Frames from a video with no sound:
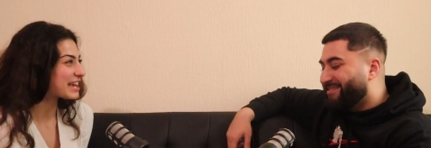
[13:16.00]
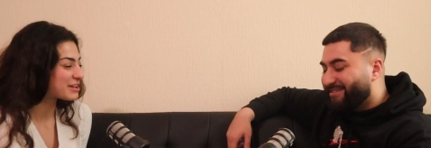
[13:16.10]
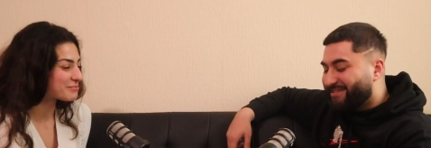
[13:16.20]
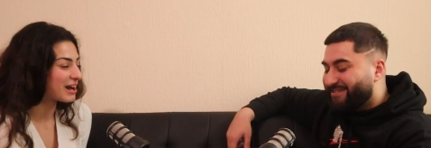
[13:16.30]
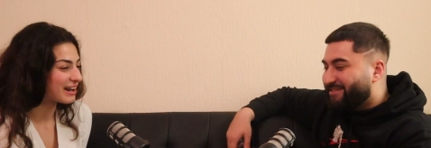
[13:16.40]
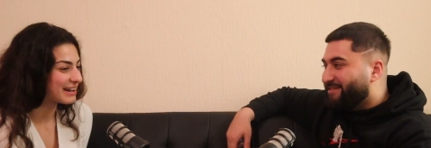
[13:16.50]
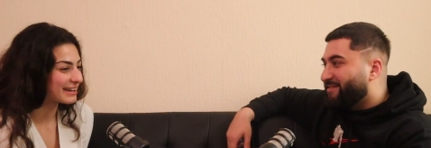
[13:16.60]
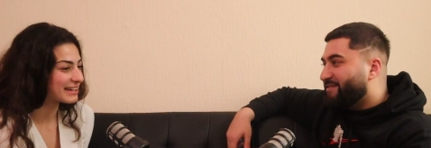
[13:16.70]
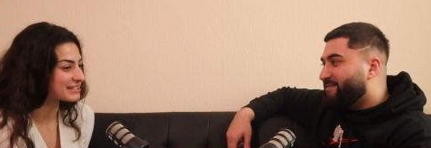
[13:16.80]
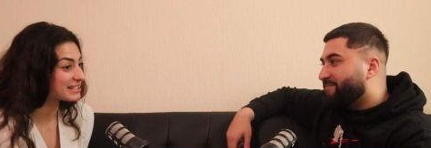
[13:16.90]
Speaker 1: just aim high
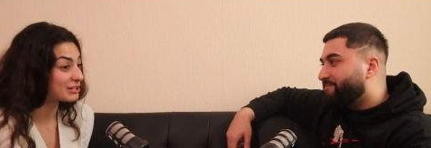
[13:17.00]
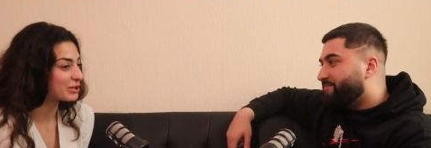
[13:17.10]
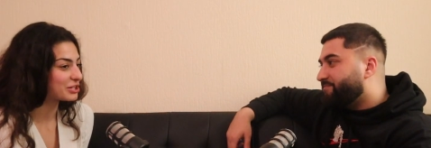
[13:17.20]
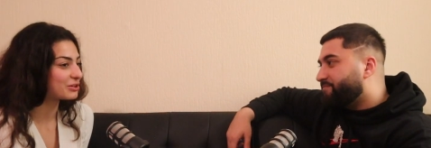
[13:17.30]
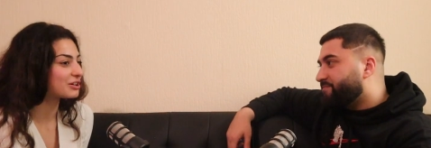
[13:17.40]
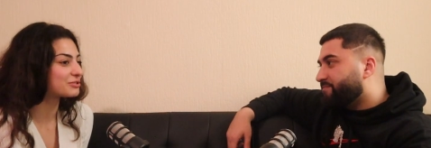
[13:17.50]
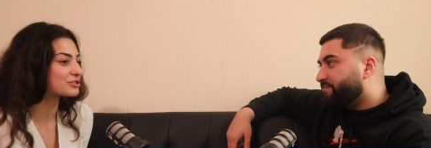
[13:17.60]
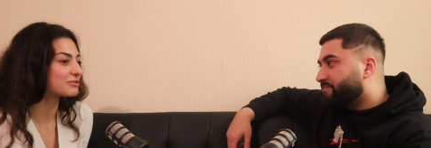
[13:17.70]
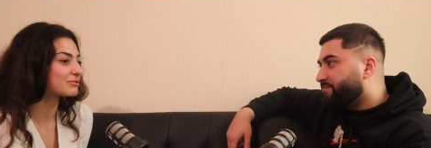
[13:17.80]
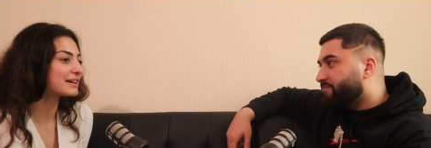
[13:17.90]
and see where you go.
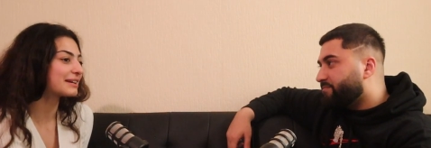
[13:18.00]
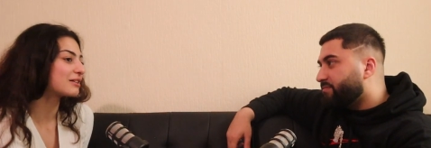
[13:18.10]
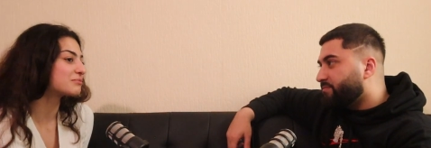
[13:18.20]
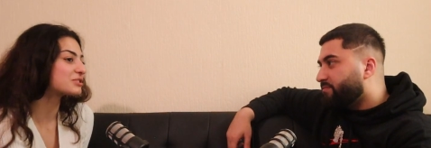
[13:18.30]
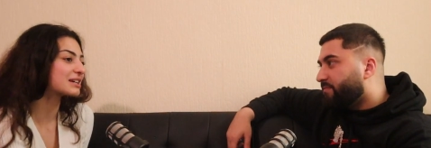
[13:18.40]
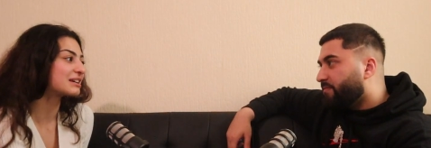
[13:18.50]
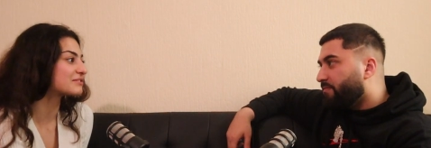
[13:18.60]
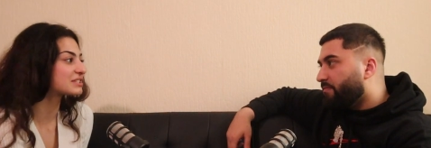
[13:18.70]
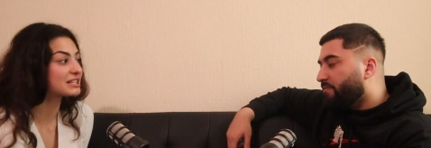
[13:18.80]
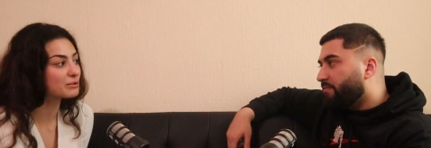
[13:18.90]
So right now I'm just kind of
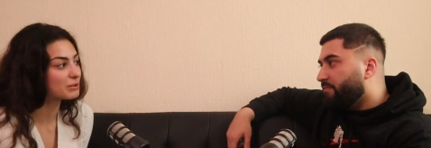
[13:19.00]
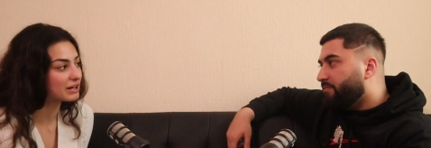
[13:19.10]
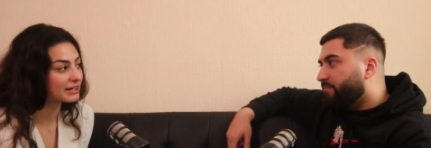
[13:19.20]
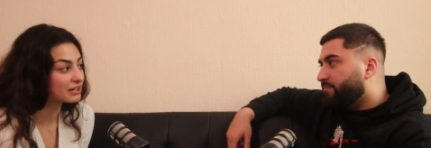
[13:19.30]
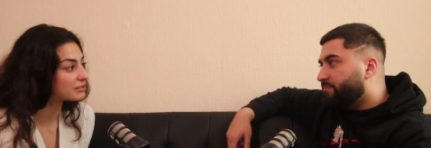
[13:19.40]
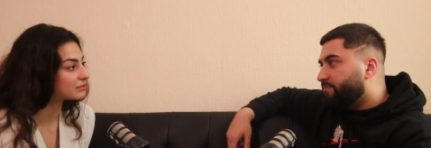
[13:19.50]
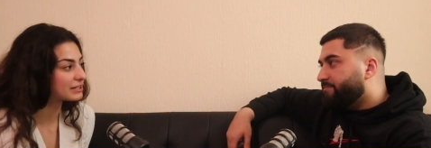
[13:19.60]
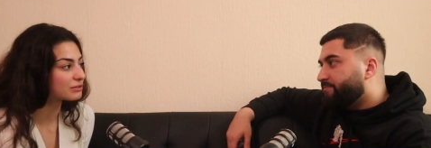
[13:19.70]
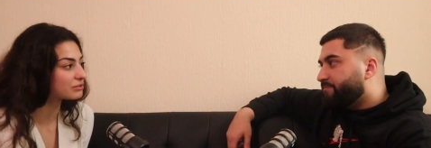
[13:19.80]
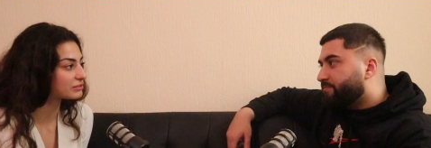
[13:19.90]
seeing where I go.
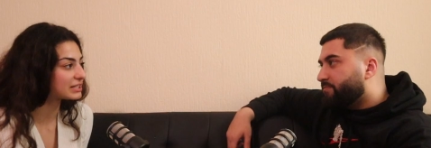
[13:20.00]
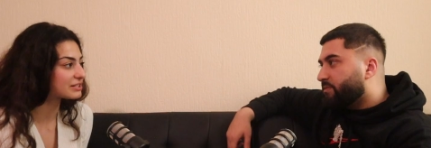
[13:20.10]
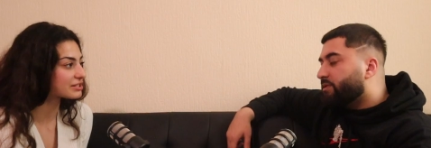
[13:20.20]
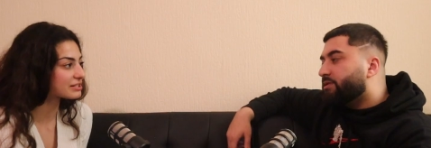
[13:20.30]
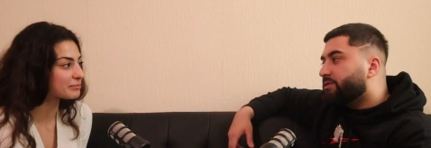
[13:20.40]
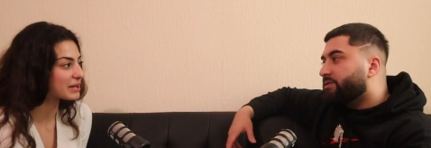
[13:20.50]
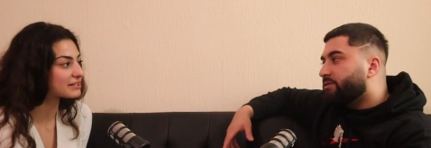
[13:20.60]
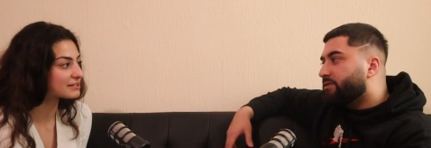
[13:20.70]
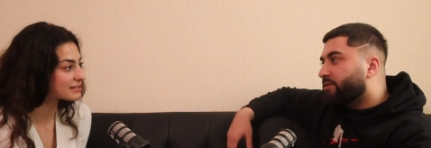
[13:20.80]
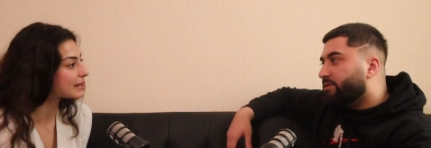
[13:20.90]
It all really just, just
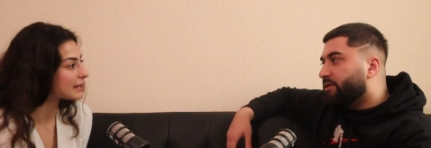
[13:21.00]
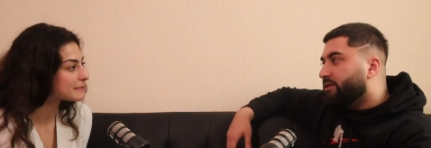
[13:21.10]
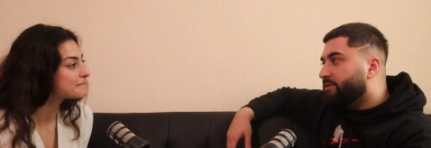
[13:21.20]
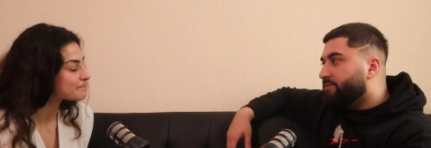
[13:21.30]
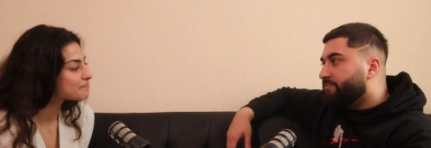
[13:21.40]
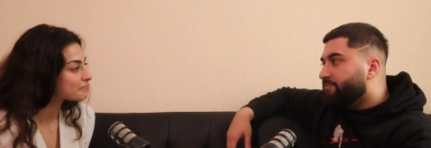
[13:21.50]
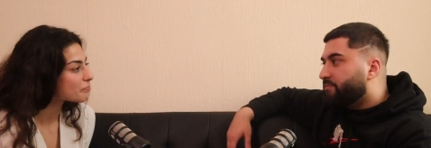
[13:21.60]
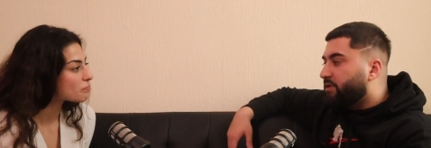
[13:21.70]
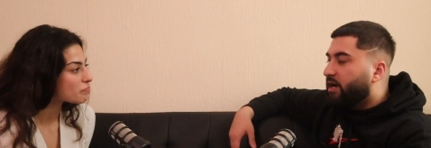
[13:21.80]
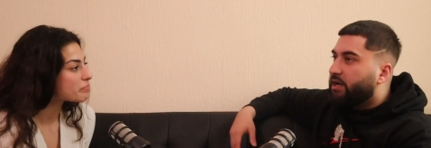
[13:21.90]
depends, okay. yeah.
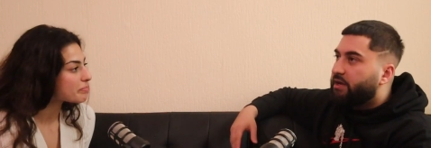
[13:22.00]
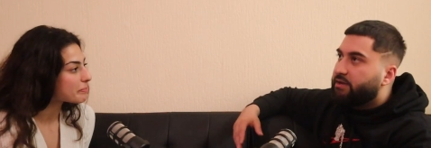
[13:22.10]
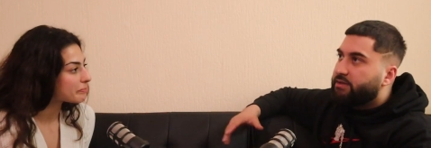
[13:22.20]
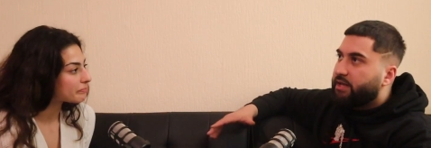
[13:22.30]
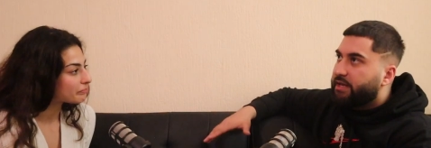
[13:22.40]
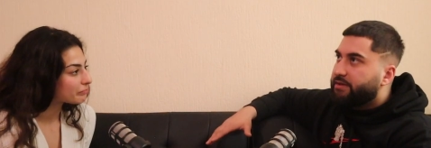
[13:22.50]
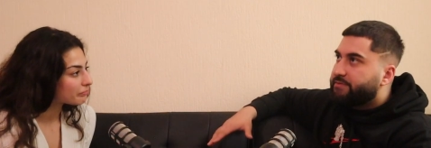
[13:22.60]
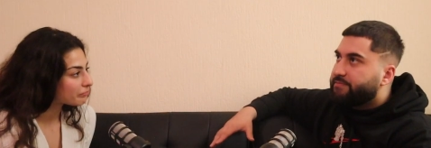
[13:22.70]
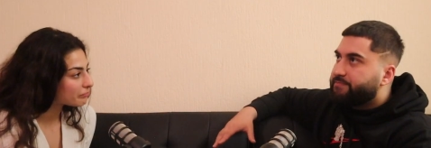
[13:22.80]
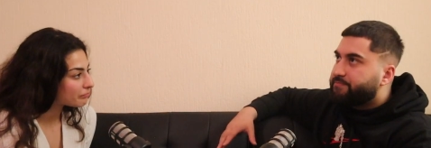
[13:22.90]
Speaker 2: But I like
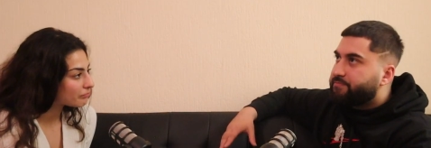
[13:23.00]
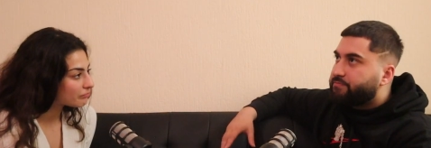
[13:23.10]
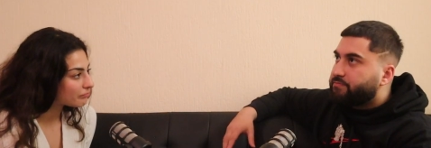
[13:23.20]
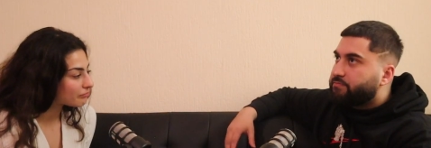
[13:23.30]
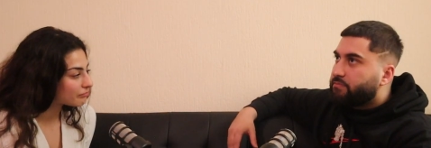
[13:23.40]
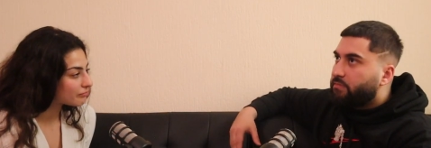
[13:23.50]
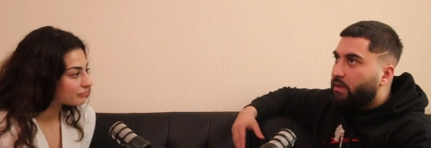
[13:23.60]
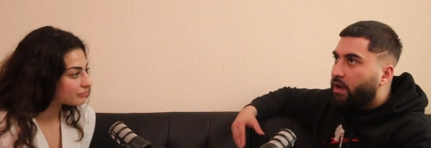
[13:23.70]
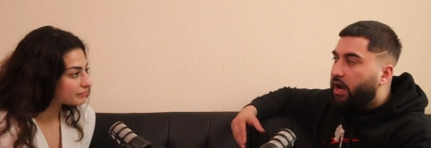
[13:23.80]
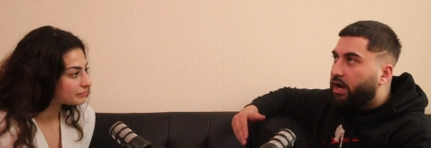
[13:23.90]

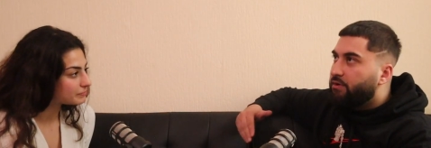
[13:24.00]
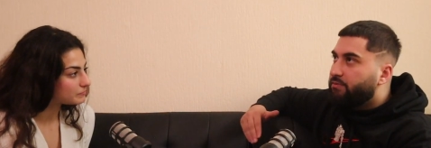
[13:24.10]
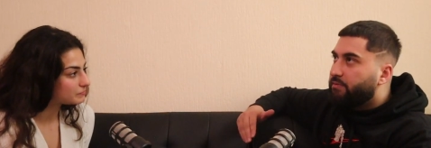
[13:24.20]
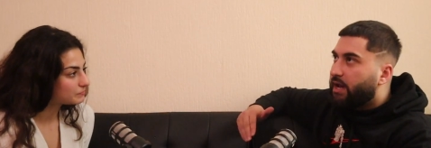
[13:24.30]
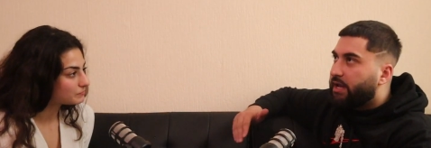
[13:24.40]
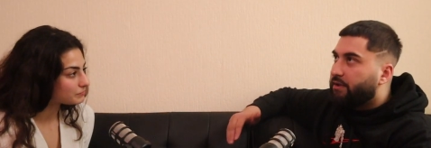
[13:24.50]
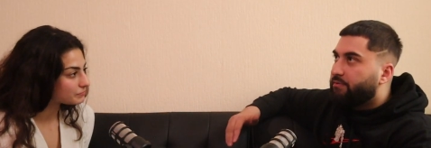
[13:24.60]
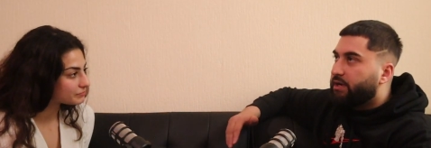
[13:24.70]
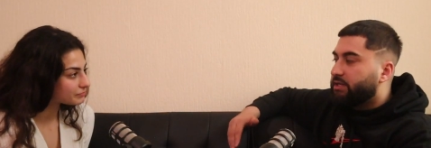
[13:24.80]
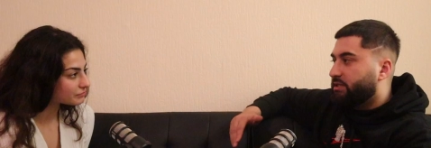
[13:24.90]
how like
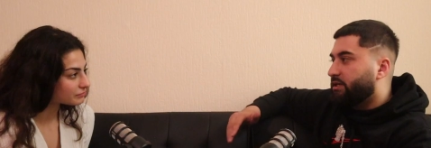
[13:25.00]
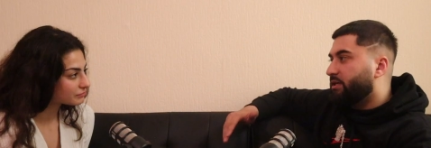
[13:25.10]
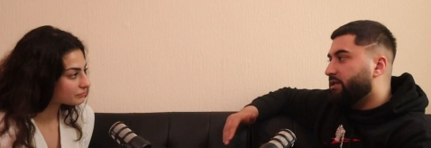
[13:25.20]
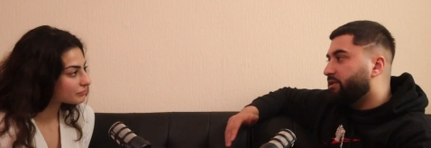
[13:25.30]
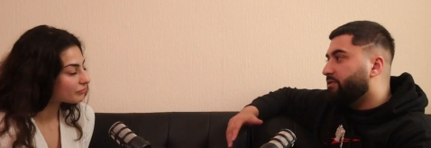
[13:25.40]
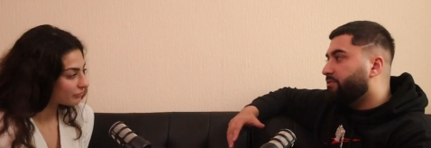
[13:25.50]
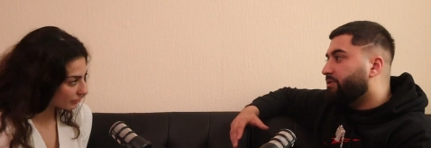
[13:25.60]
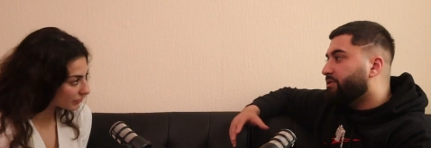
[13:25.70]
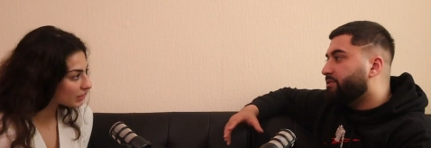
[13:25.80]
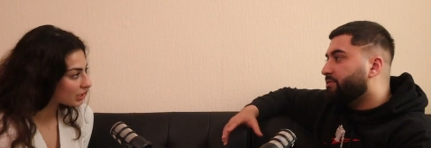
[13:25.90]
realistically do you
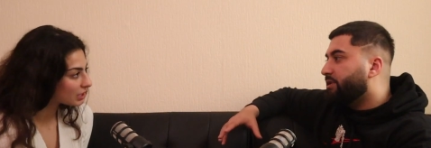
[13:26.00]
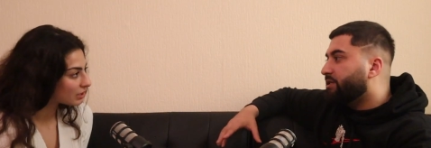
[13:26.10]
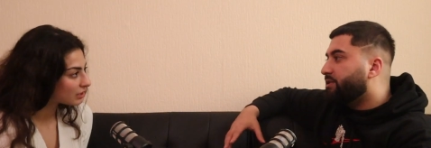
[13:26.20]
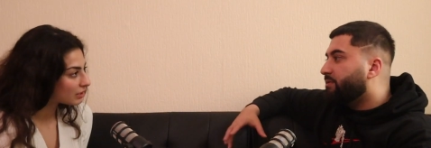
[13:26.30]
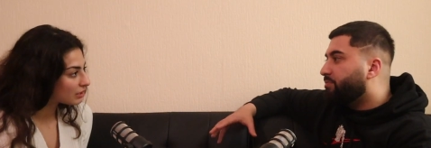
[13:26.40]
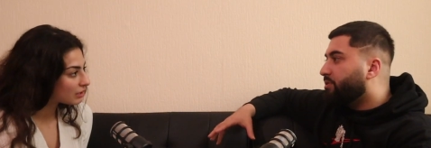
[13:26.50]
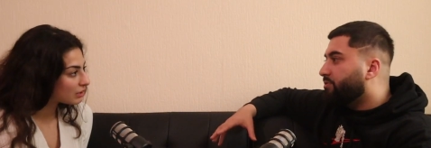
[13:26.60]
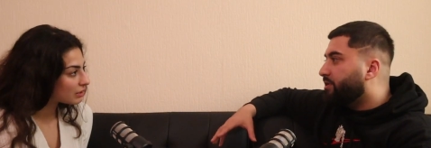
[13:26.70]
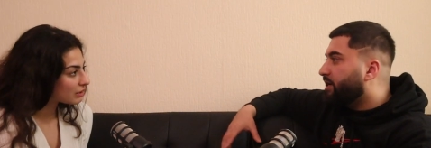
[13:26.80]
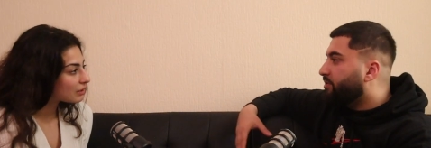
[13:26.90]
want to like turn pro?
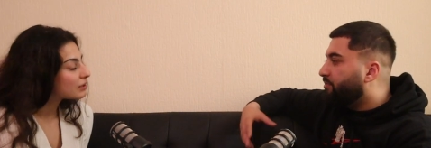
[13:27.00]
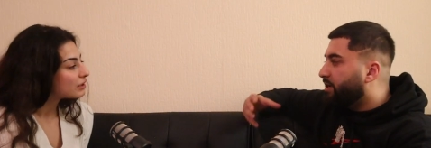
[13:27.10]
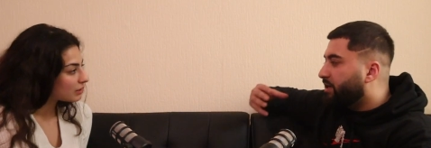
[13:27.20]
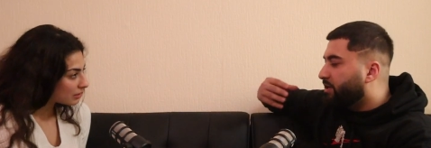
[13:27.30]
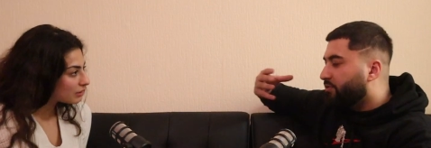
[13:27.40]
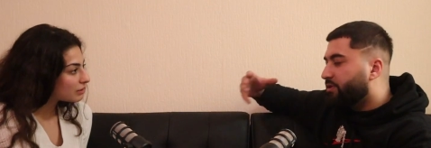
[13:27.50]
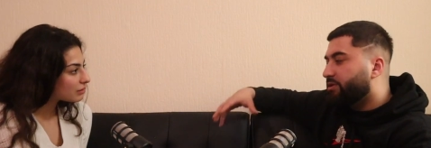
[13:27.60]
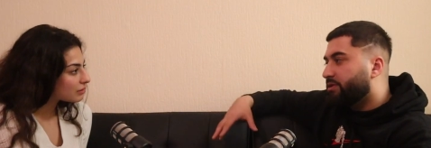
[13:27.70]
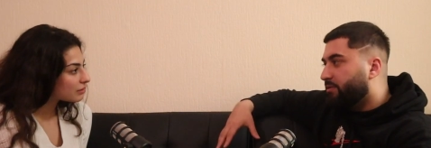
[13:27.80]
Like when are you looking